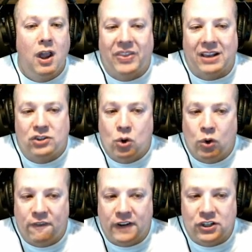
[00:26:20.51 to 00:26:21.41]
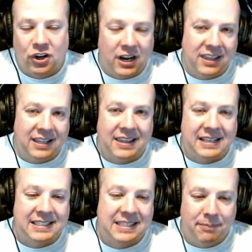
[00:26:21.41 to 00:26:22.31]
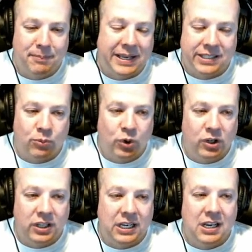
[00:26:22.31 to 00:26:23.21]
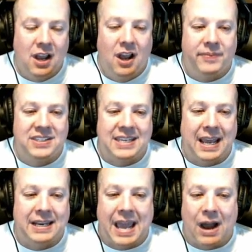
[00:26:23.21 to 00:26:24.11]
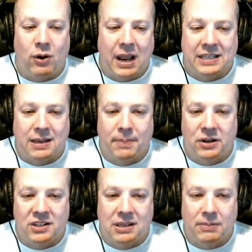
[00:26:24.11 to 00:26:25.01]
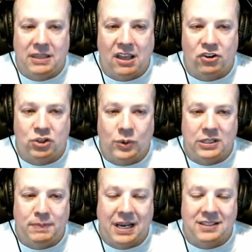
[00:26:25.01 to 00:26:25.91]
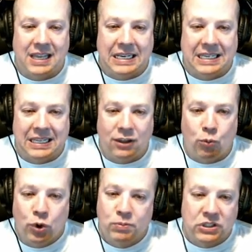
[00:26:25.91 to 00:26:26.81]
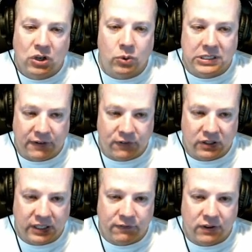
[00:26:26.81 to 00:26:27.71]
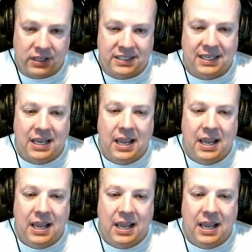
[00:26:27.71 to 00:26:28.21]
That's a cool feature. I think that makes it really stand out as compared to some of the other suites because they did the room so differently for this